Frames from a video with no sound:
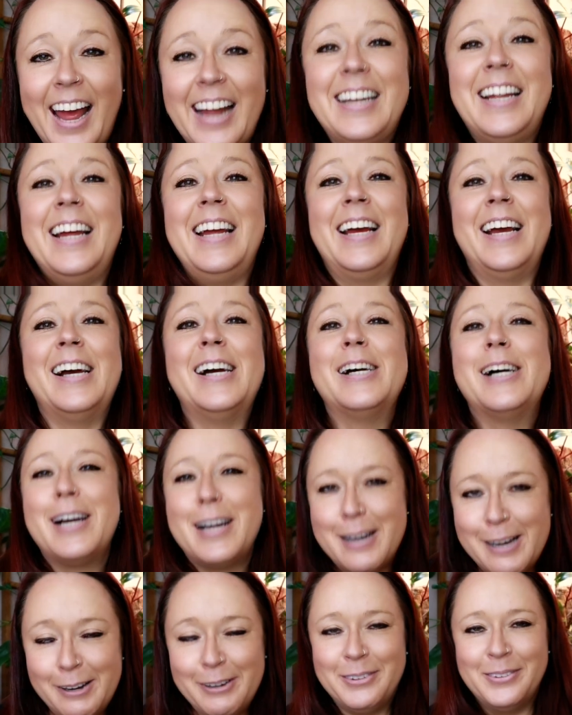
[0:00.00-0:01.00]

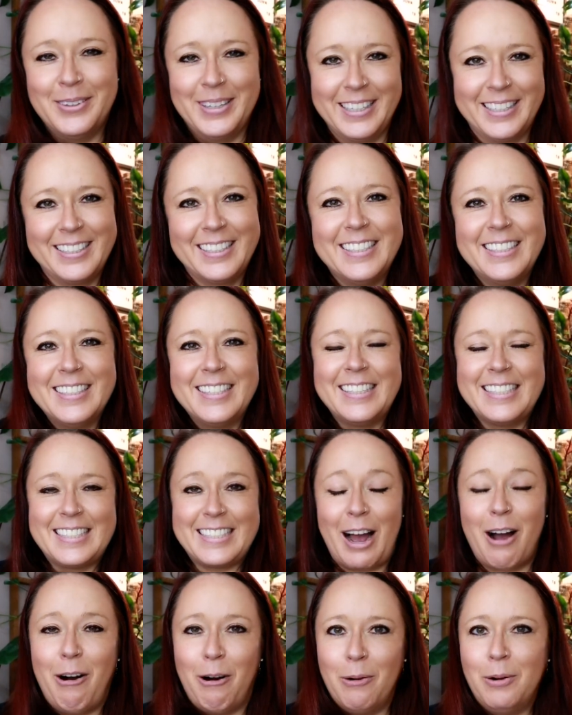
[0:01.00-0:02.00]
Anywho,
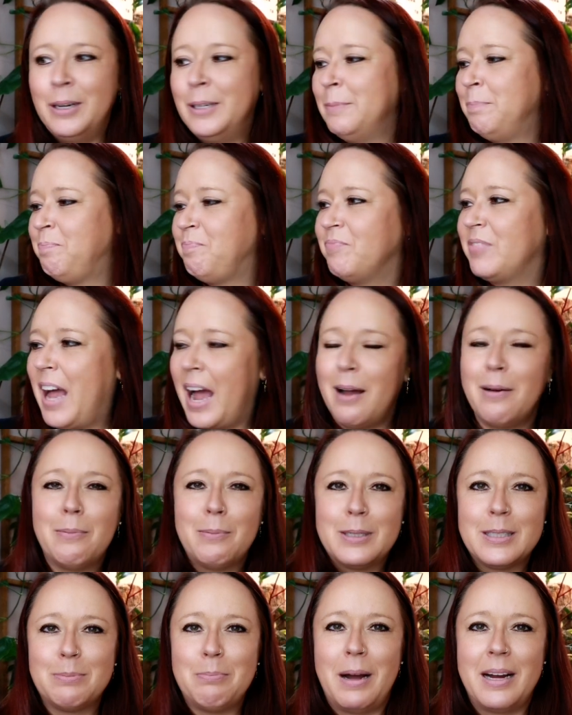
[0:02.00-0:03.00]
so
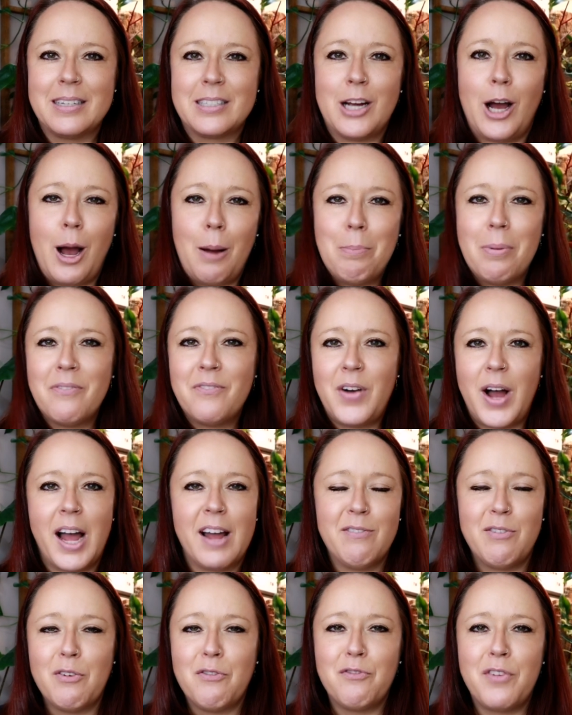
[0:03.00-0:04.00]
that was my top
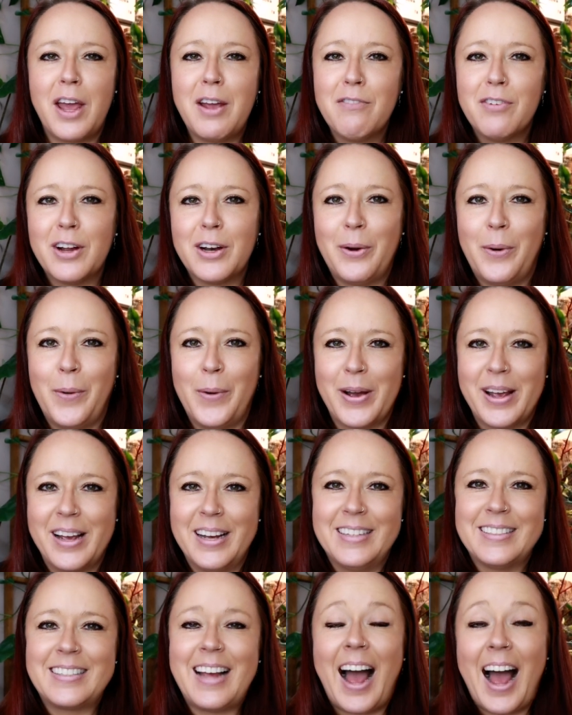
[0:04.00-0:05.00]
5 favorite
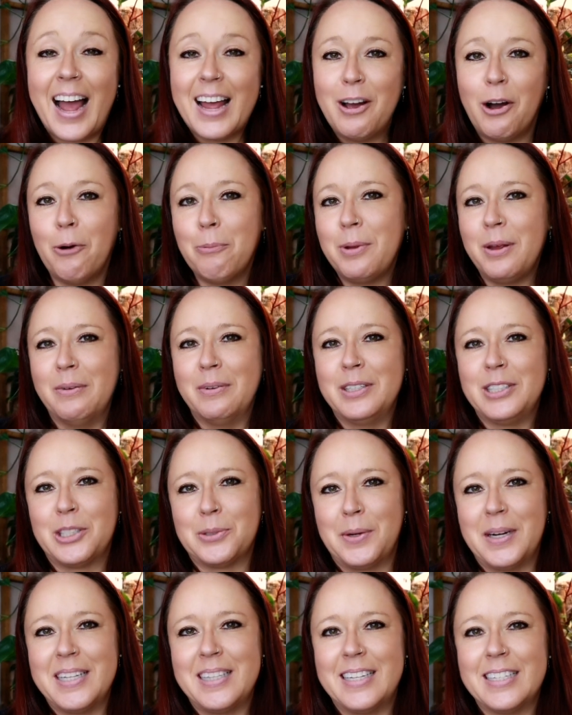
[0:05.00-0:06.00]
Hoyas. I hope you
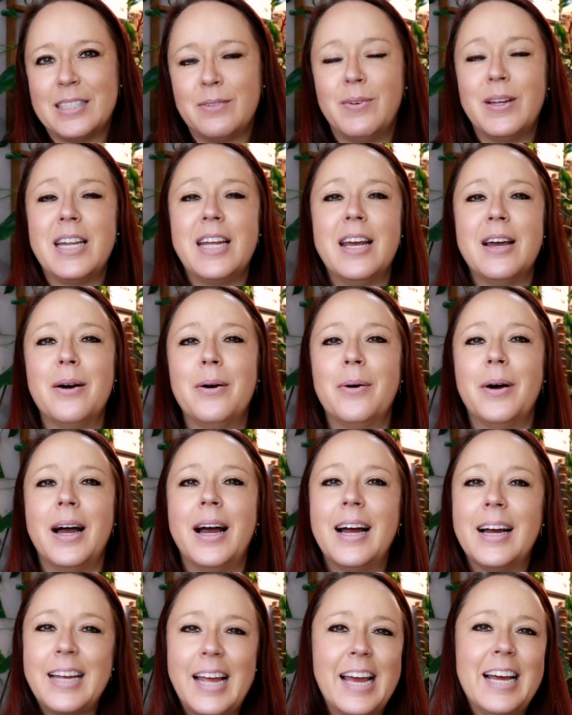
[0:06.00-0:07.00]
enjoyed this
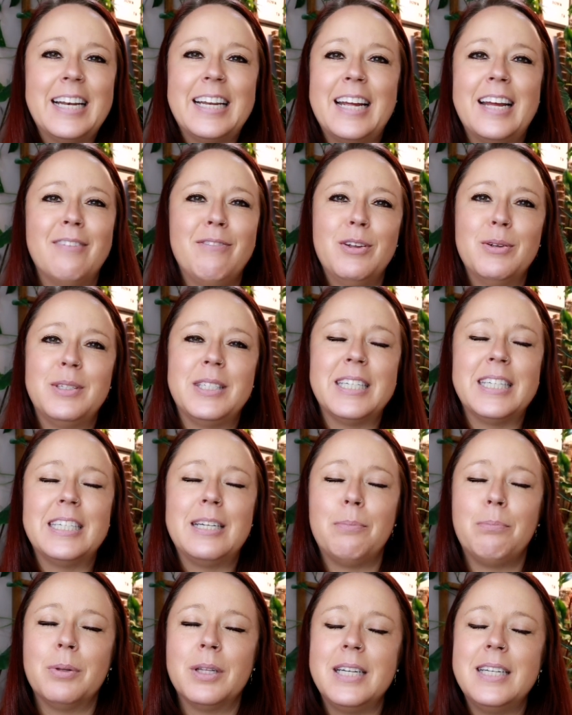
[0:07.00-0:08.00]
video. Again, if you
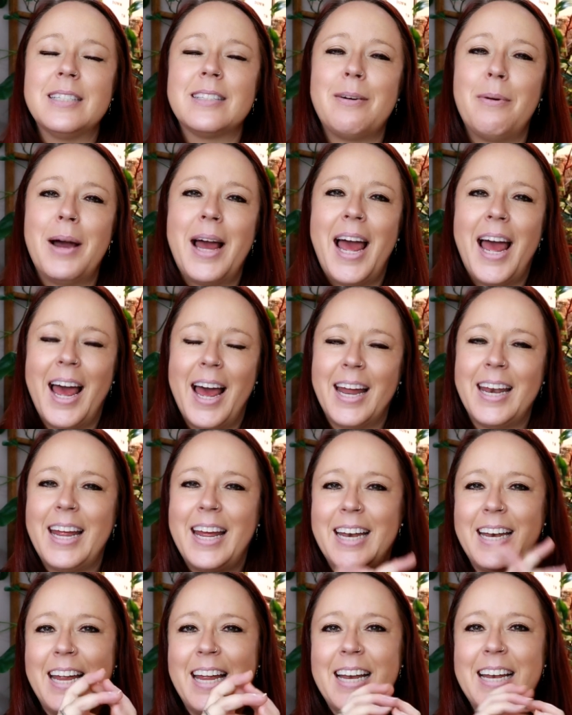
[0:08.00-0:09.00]
did, please go ahead
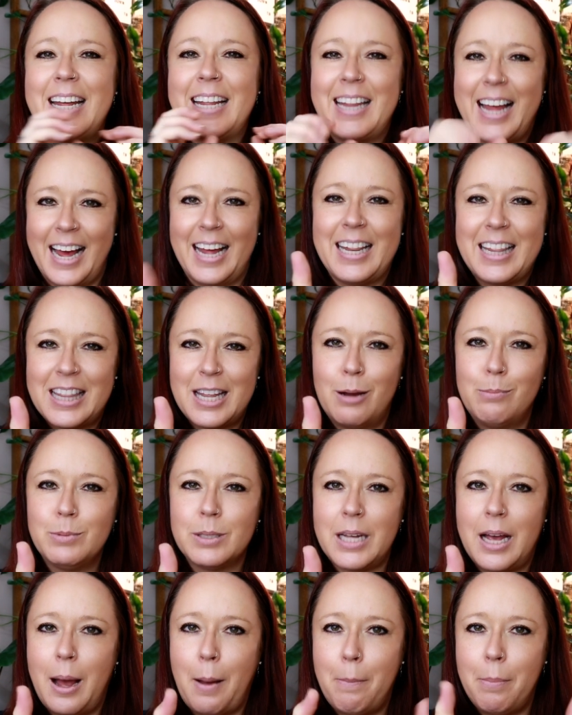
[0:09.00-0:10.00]
and hit that
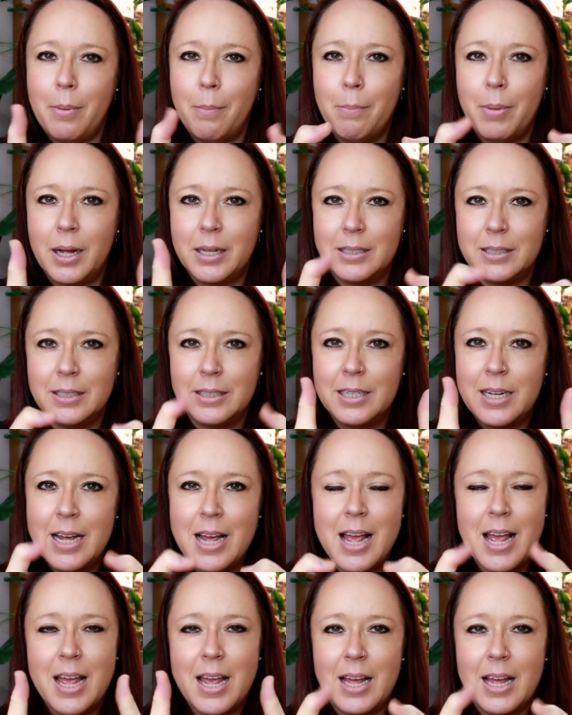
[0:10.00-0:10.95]
thumbs up button.